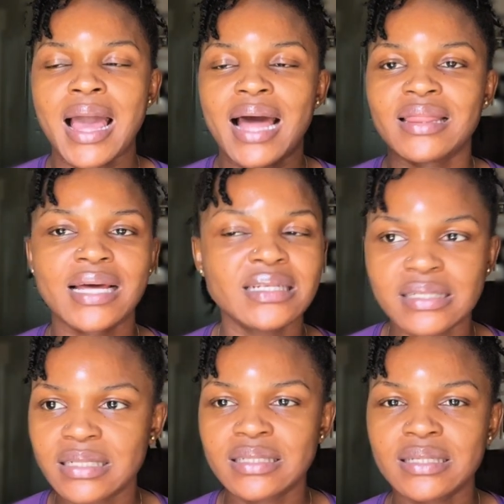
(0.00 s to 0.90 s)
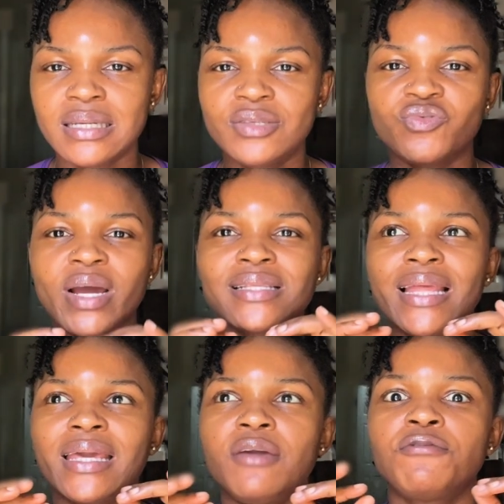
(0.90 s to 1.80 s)
And that is it. It's right
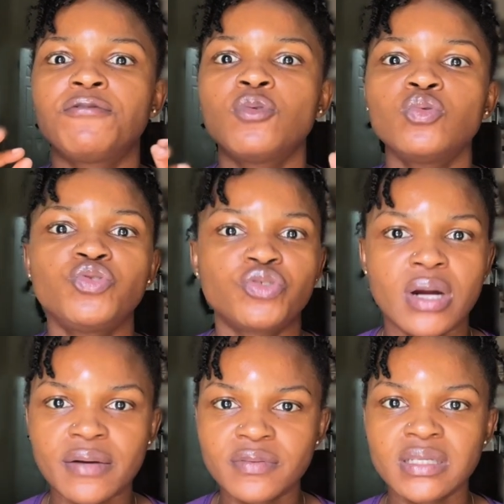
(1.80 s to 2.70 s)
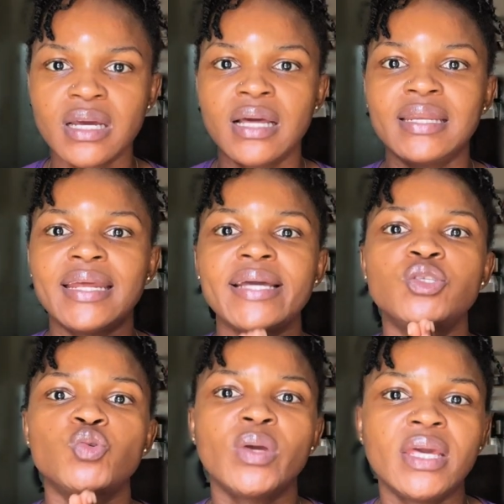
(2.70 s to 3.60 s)
like a full draft. Then I
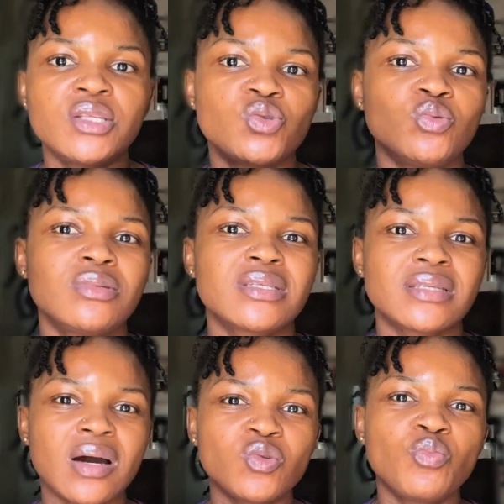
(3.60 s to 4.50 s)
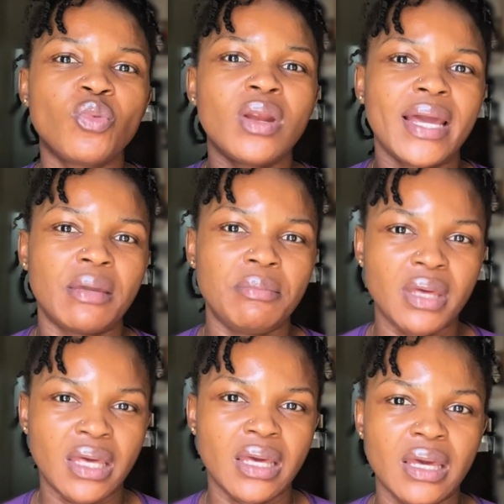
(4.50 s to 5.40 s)
tweak it to sound more like
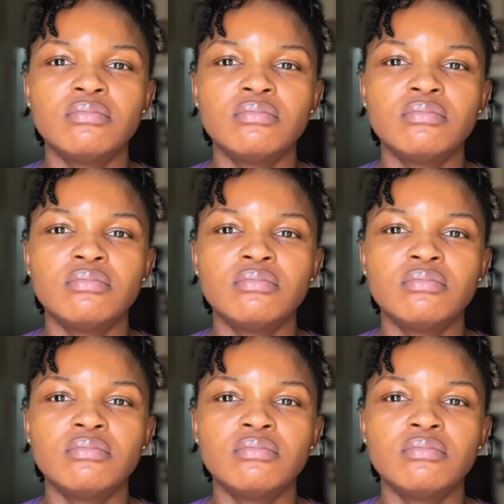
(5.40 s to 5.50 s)
me.